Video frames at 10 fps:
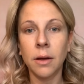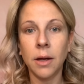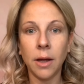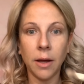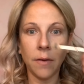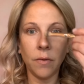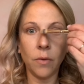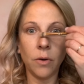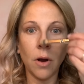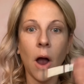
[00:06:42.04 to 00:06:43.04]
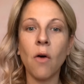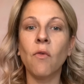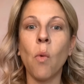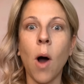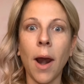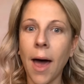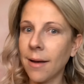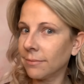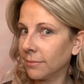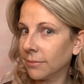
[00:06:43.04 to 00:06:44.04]
And voila.
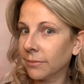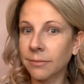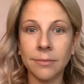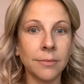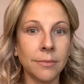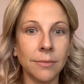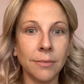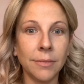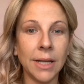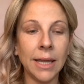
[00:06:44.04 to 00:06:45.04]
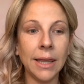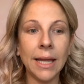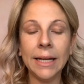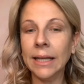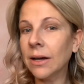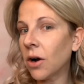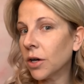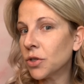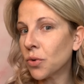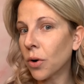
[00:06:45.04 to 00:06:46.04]
Lightly
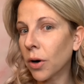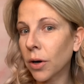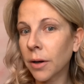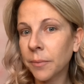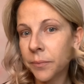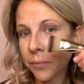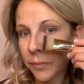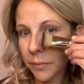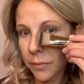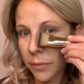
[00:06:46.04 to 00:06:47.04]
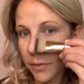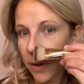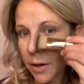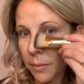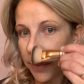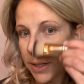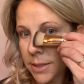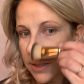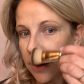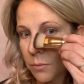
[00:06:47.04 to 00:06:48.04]
contoured, kind of
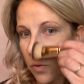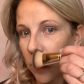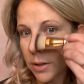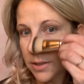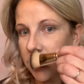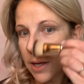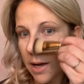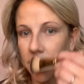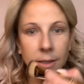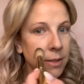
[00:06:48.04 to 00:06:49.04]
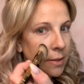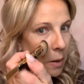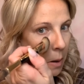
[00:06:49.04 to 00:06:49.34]
blended in more on the sides.